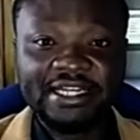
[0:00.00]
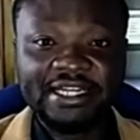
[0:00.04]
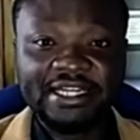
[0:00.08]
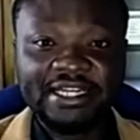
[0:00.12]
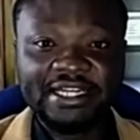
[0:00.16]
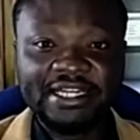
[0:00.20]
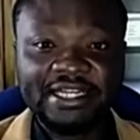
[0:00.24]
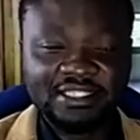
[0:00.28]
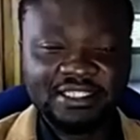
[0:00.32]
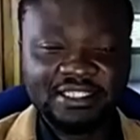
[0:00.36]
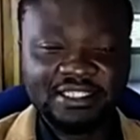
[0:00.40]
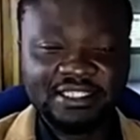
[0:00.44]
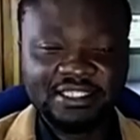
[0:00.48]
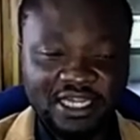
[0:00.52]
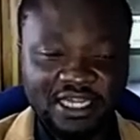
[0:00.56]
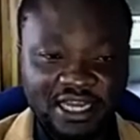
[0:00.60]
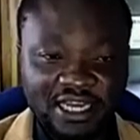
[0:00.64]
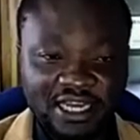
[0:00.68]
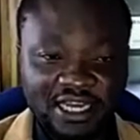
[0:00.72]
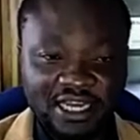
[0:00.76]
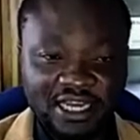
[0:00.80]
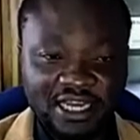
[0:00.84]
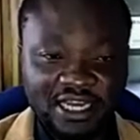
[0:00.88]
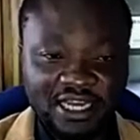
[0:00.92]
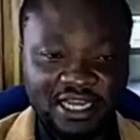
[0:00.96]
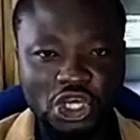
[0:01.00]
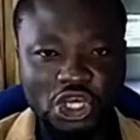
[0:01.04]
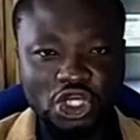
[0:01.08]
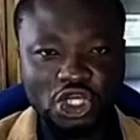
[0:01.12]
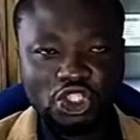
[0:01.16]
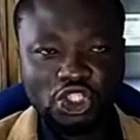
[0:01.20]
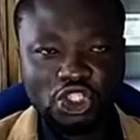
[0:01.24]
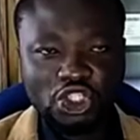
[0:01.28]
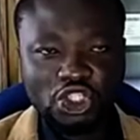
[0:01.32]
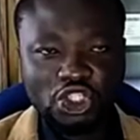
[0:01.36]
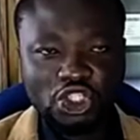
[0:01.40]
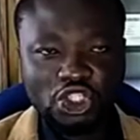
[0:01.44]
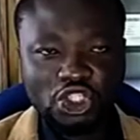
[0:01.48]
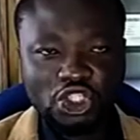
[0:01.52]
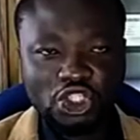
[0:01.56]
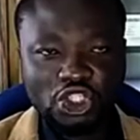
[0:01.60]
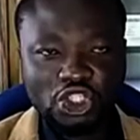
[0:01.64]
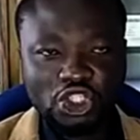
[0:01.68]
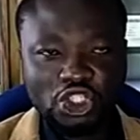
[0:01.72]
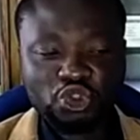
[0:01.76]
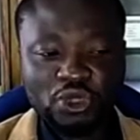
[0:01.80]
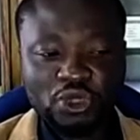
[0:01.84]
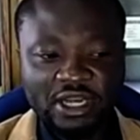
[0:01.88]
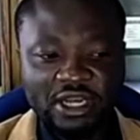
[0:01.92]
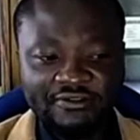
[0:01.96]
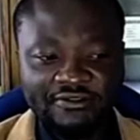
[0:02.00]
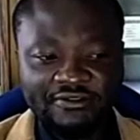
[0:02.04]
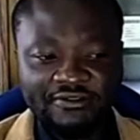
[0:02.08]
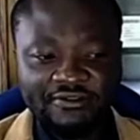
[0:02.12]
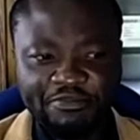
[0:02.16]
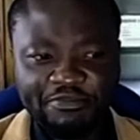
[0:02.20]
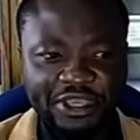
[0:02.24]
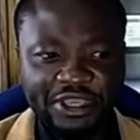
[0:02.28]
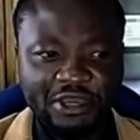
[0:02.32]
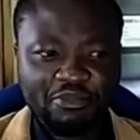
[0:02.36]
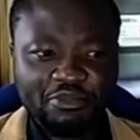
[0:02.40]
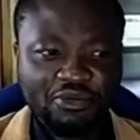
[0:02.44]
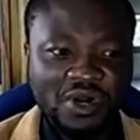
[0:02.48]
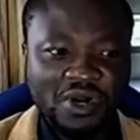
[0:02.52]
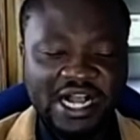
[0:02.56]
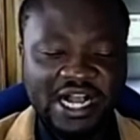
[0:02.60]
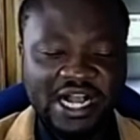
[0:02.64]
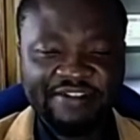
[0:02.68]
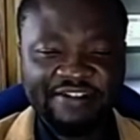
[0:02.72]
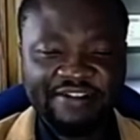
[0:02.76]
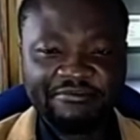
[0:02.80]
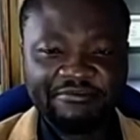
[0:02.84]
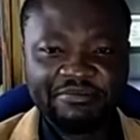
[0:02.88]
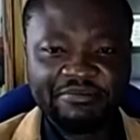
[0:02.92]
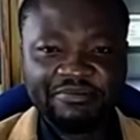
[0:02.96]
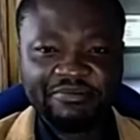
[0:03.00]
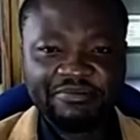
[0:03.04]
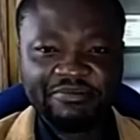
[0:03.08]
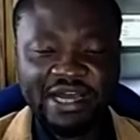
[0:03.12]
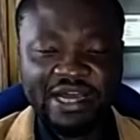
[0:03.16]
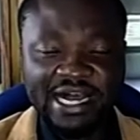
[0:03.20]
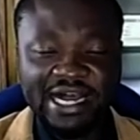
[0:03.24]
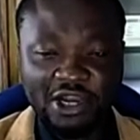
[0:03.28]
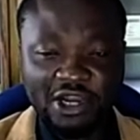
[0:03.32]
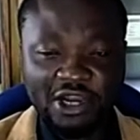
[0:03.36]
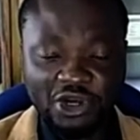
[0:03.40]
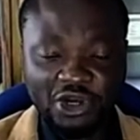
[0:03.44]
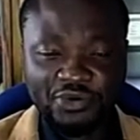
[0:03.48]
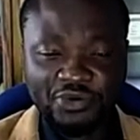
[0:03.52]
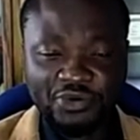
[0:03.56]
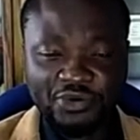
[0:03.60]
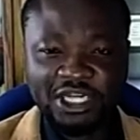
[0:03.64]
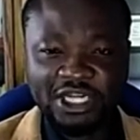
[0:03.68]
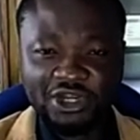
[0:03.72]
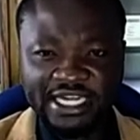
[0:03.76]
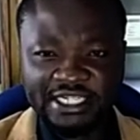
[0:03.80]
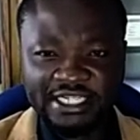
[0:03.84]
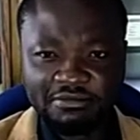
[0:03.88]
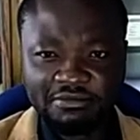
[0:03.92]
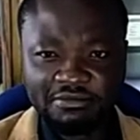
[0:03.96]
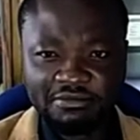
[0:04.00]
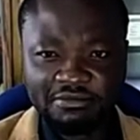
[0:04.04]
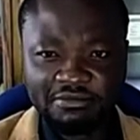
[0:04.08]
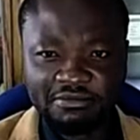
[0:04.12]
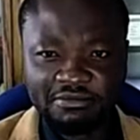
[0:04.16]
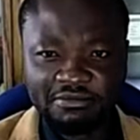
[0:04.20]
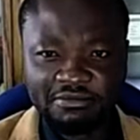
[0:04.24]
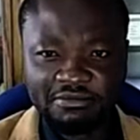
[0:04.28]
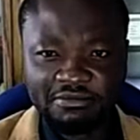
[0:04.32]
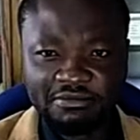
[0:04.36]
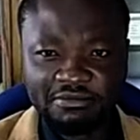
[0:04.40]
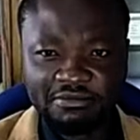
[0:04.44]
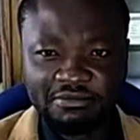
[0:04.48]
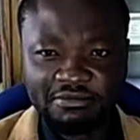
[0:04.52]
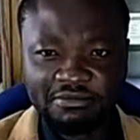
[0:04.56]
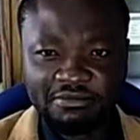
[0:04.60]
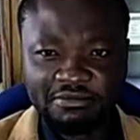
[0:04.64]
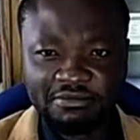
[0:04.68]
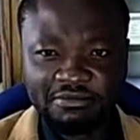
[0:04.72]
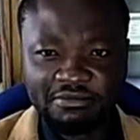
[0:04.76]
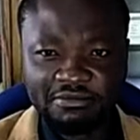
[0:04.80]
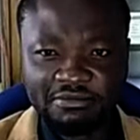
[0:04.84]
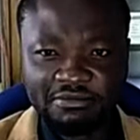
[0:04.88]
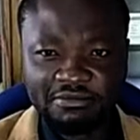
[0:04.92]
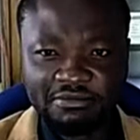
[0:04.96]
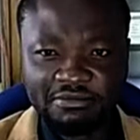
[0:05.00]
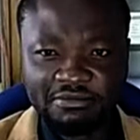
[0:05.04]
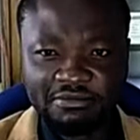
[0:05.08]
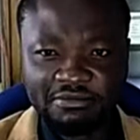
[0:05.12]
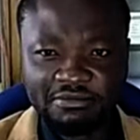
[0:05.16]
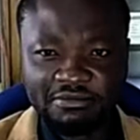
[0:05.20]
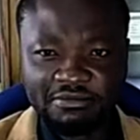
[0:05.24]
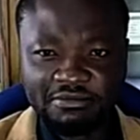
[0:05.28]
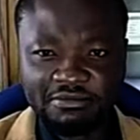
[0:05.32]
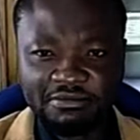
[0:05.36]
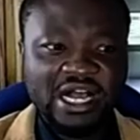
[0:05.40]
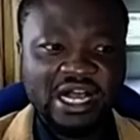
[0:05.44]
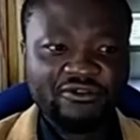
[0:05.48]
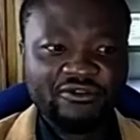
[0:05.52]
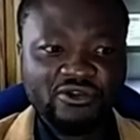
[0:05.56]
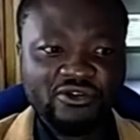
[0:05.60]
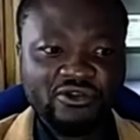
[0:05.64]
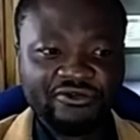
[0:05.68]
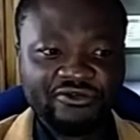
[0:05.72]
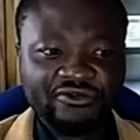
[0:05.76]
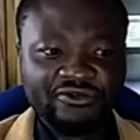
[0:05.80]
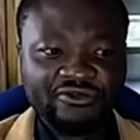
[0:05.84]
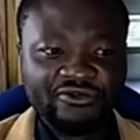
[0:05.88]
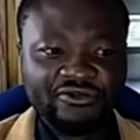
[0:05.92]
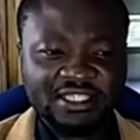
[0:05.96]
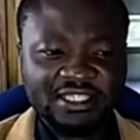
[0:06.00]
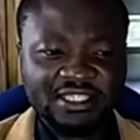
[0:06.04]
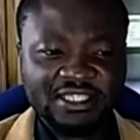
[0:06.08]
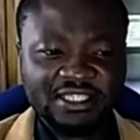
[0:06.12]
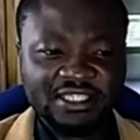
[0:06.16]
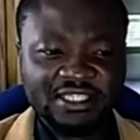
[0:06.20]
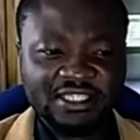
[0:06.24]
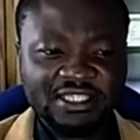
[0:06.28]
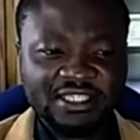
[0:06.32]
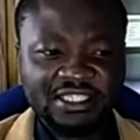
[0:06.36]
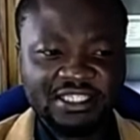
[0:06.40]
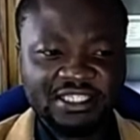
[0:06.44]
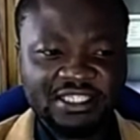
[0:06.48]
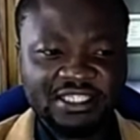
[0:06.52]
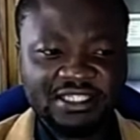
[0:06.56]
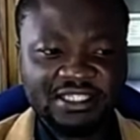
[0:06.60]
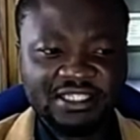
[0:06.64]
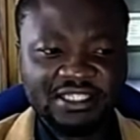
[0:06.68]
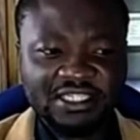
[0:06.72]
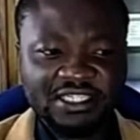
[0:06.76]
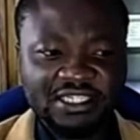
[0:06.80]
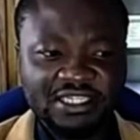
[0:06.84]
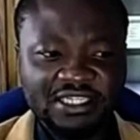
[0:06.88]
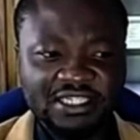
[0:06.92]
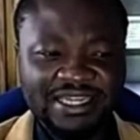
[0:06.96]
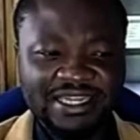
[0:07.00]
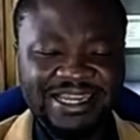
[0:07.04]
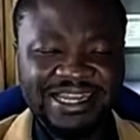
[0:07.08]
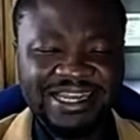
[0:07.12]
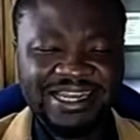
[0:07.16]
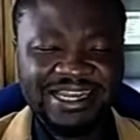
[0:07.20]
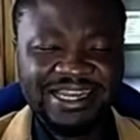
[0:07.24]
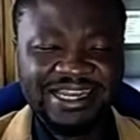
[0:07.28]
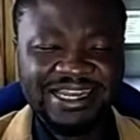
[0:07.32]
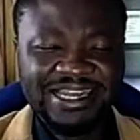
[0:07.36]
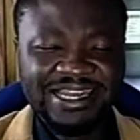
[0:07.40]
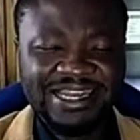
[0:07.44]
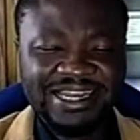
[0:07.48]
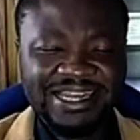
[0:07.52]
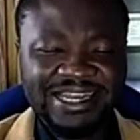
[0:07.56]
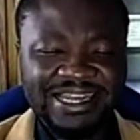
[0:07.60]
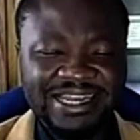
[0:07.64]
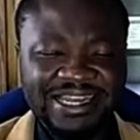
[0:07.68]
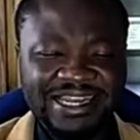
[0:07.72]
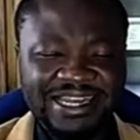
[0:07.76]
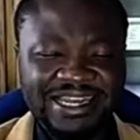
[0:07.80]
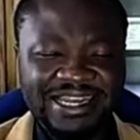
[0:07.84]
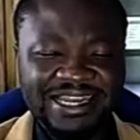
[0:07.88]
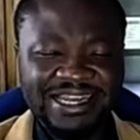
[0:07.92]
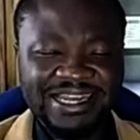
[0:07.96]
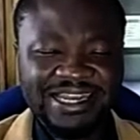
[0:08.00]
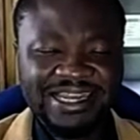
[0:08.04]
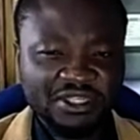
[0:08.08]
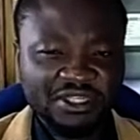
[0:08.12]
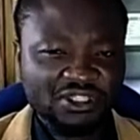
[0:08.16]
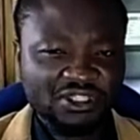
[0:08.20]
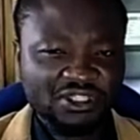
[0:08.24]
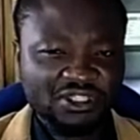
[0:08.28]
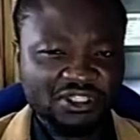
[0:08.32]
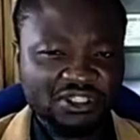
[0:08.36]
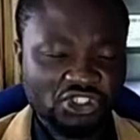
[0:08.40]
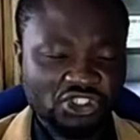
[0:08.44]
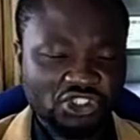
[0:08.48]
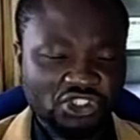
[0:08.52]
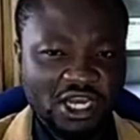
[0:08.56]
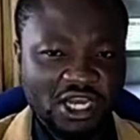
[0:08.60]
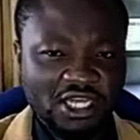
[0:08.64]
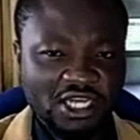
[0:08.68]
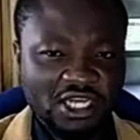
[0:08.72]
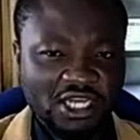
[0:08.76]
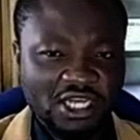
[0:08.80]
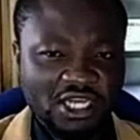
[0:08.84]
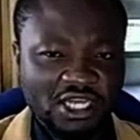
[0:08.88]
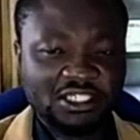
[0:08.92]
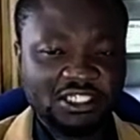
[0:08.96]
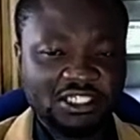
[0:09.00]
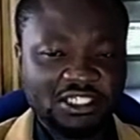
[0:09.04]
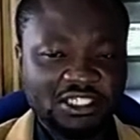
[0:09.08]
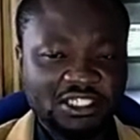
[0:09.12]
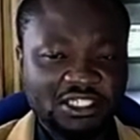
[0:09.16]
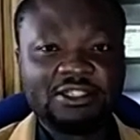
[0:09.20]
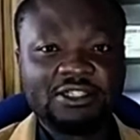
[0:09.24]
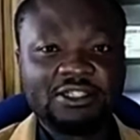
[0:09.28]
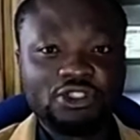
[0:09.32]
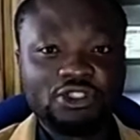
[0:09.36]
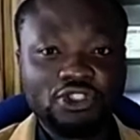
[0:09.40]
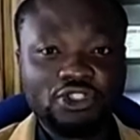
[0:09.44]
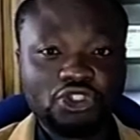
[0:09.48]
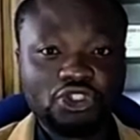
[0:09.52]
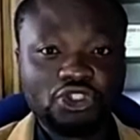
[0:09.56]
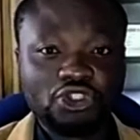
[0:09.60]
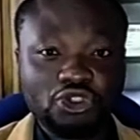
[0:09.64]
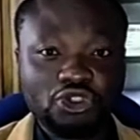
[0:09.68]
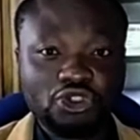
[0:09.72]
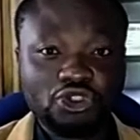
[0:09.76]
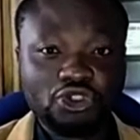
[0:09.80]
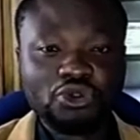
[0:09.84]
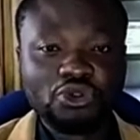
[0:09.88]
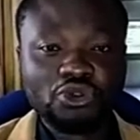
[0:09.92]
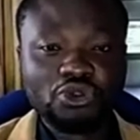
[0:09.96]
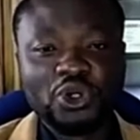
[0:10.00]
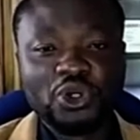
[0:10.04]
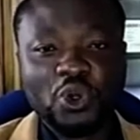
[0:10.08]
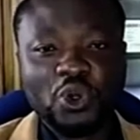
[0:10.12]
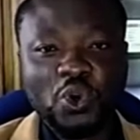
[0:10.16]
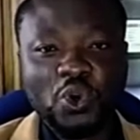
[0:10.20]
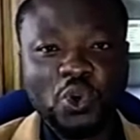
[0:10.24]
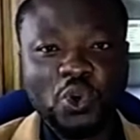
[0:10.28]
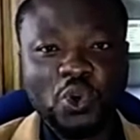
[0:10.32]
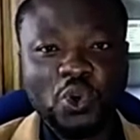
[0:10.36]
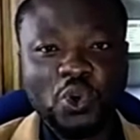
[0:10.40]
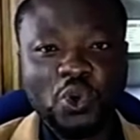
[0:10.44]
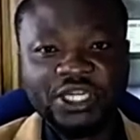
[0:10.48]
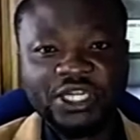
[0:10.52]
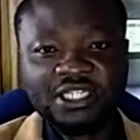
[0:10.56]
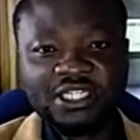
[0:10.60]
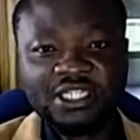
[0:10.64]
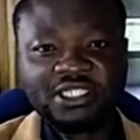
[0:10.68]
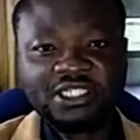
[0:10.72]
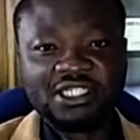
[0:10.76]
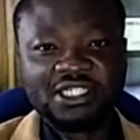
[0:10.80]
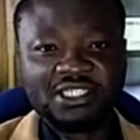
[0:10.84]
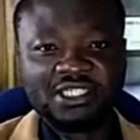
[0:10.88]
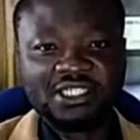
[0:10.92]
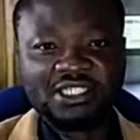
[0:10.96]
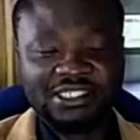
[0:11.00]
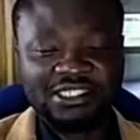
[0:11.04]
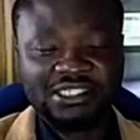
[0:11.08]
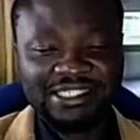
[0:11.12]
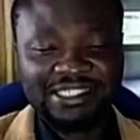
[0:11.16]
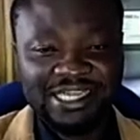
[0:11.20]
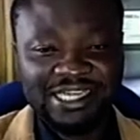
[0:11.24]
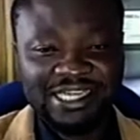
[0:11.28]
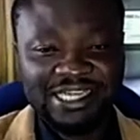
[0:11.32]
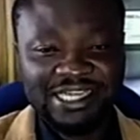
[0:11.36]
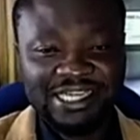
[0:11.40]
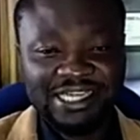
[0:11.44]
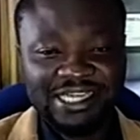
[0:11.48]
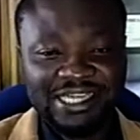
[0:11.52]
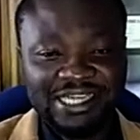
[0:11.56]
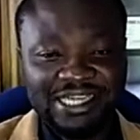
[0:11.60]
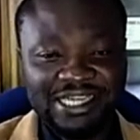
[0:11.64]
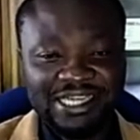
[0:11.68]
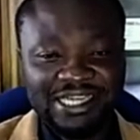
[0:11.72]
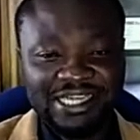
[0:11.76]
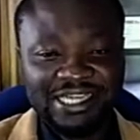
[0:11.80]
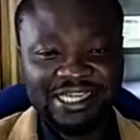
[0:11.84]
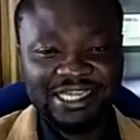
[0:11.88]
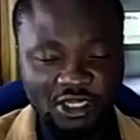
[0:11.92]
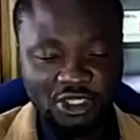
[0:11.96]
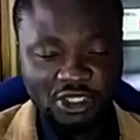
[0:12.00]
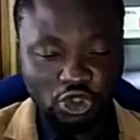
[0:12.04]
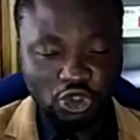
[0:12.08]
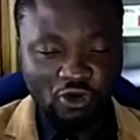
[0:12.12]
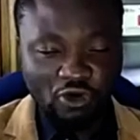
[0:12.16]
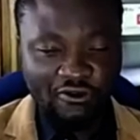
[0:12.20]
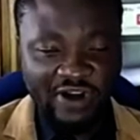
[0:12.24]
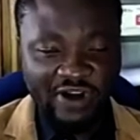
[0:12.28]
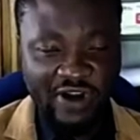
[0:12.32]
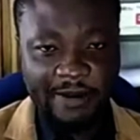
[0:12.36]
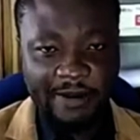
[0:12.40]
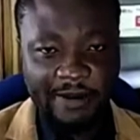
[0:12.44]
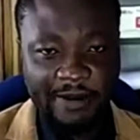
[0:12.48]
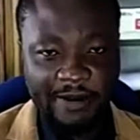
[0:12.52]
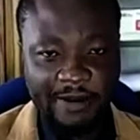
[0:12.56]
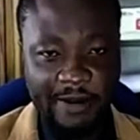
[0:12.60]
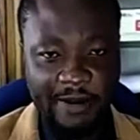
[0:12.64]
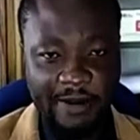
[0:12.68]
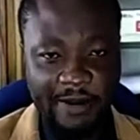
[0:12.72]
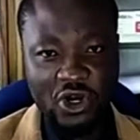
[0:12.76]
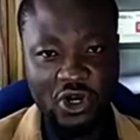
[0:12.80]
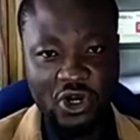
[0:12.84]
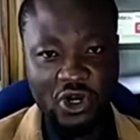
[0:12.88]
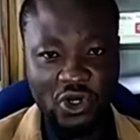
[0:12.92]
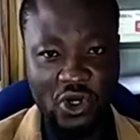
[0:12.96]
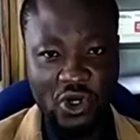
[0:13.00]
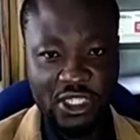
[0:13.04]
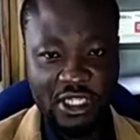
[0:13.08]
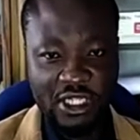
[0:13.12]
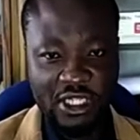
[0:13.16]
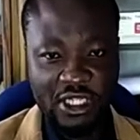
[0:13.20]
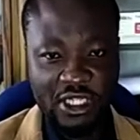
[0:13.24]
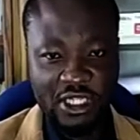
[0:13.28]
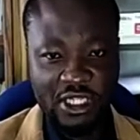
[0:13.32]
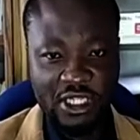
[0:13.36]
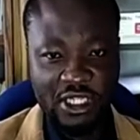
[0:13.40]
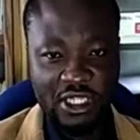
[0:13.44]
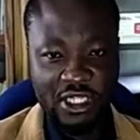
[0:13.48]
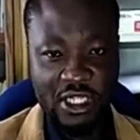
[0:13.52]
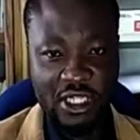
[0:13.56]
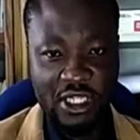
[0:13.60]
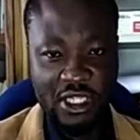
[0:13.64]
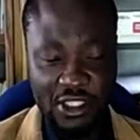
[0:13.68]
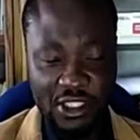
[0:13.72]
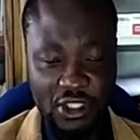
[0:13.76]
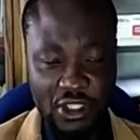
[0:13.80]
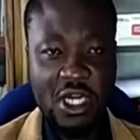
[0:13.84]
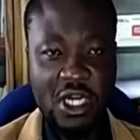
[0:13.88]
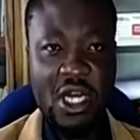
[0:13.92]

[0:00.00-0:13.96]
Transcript: as of today. 25 people are currently on admission. We have over 69 people discharged and 2 recorded deaths so far on the battle.